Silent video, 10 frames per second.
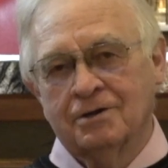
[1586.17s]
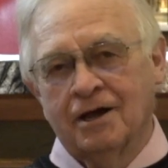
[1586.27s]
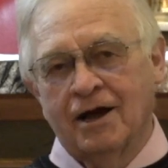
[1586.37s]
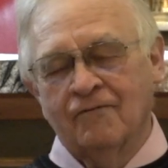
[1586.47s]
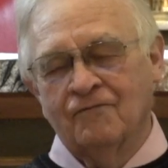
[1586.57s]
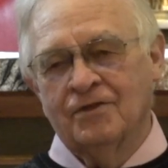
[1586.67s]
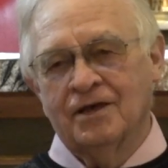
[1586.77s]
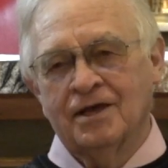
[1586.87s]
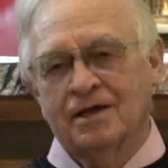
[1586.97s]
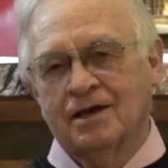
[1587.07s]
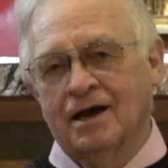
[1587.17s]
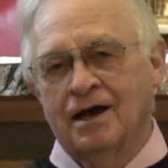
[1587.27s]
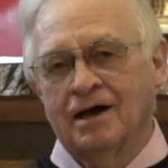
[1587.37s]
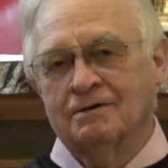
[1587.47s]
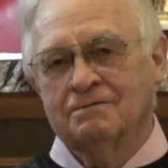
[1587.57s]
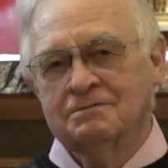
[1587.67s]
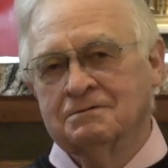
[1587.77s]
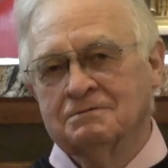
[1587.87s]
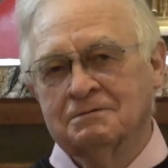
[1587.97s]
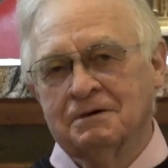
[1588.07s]
of the uh,
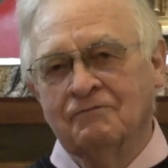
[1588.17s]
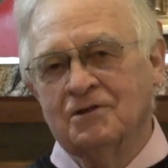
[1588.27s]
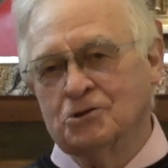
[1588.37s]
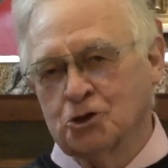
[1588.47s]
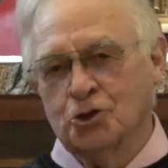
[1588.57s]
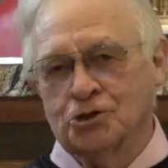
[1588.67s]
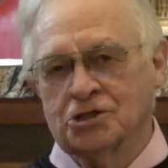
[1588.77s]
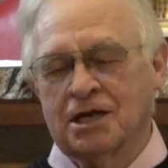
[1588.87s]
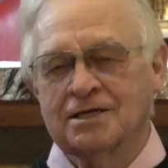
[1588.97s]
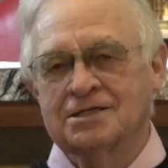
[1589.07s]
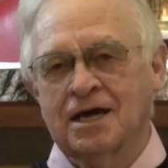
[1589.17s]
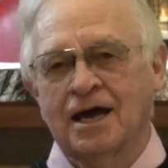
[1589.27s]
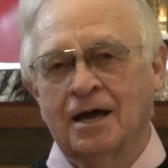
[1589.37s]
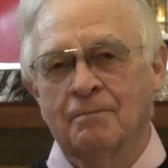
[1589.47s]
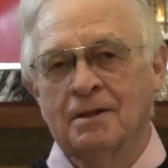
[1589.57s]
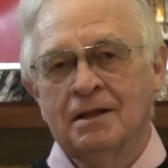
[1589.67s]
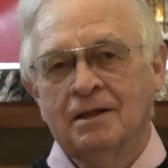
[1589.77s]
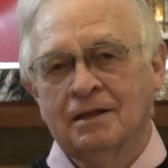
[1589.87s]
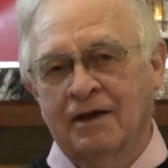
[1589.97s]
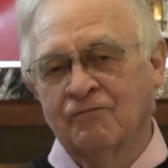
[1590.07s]
of the church at a time.
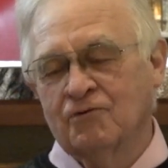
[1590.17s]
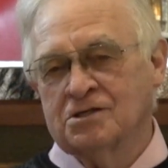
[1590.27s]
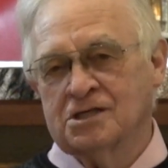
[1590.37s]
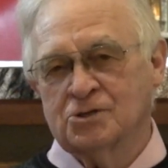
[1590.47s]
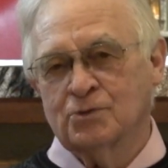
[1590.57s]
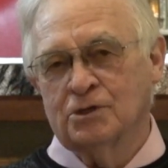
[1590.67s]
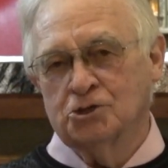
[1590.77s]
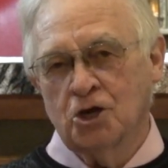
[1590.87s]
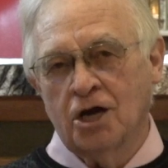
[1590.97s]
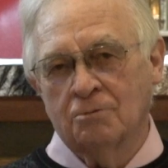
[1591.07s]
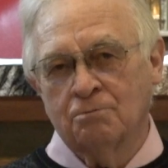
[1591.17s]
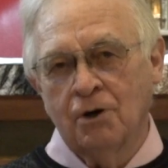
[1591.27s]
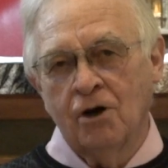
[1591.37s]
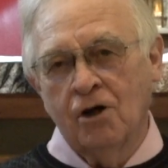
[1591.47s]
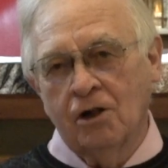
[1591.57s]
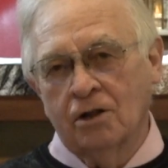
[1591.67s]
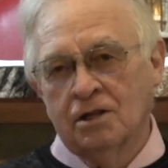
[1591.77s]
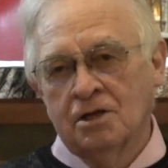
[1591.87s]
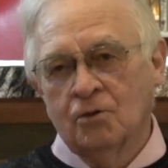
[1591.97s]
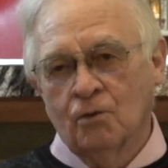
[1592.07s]
Like, for instance, when John
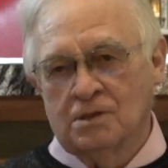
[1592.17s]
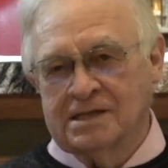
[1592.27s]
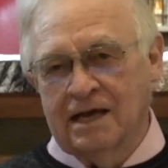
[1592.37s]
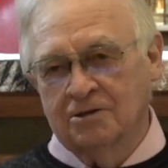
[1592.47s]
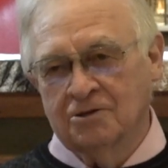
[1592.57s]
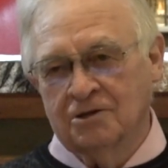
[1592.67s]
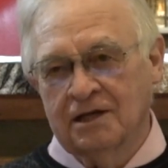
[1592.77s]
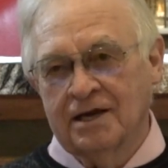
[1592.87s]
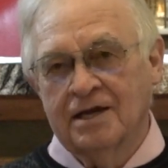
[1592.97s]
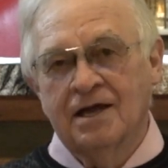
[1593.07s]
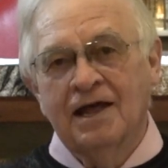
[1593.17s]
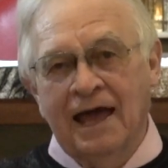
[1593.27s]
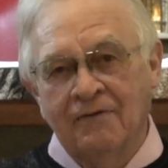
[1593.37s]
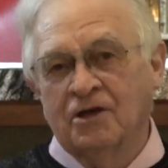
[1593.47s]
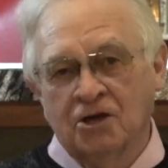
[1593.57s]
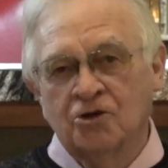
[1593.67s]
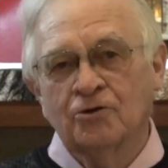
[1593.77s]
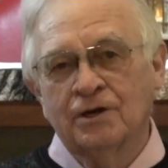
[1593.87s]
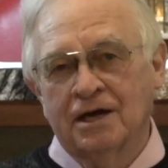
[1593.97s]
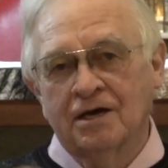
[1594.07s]
Paul was elderly and the
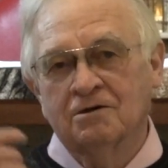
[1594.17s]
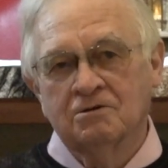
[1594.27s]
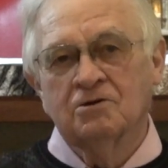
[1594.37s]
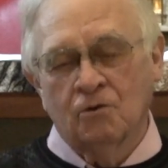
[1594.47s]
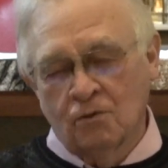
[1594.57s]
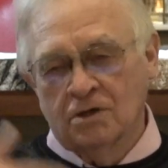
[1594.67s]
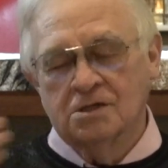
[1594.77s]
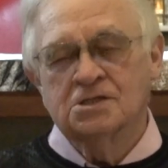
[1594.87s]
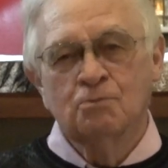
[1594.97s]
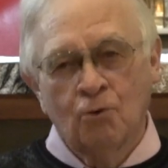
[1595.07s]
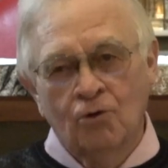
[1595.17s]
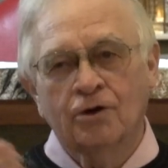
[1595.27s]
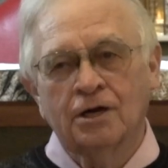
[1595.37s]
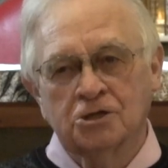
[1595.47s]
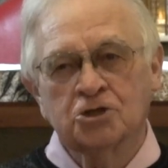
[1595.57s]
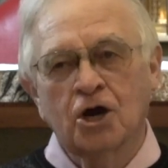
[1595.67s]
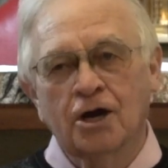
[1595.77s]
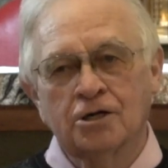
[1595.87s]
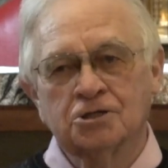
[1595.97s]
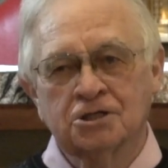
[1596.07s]
Curia was more in
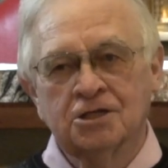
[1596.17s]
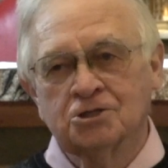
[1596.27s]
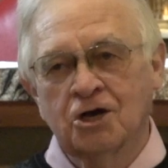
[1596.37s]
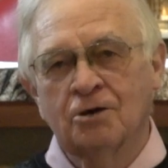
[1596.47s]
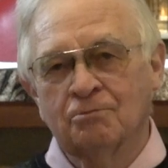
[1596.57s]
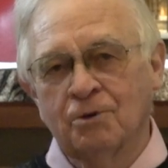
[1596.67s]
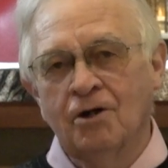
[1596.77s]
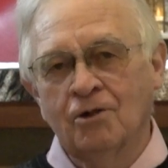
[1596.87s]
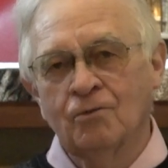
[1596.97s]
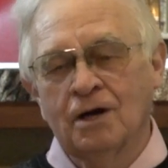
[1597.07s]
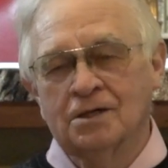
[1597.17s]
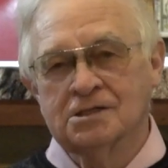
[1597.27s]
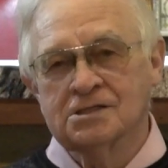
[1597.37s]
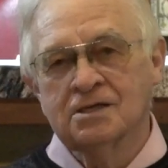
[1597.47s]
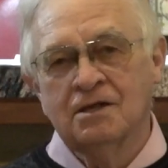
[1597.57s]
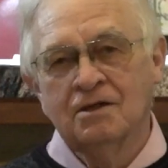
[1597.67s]
charge than John Paul was.